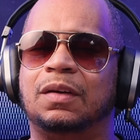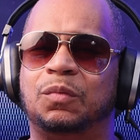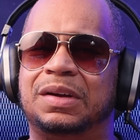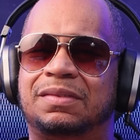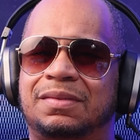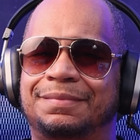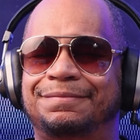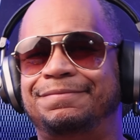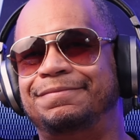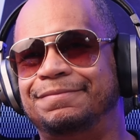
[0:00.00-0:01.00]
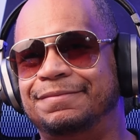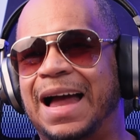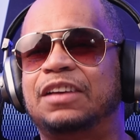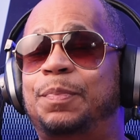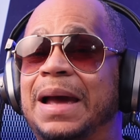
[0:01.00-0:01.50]
was
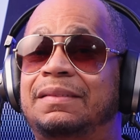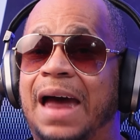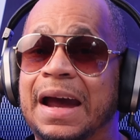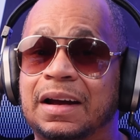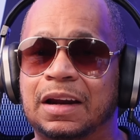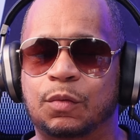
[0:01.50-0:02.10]
not spectacular.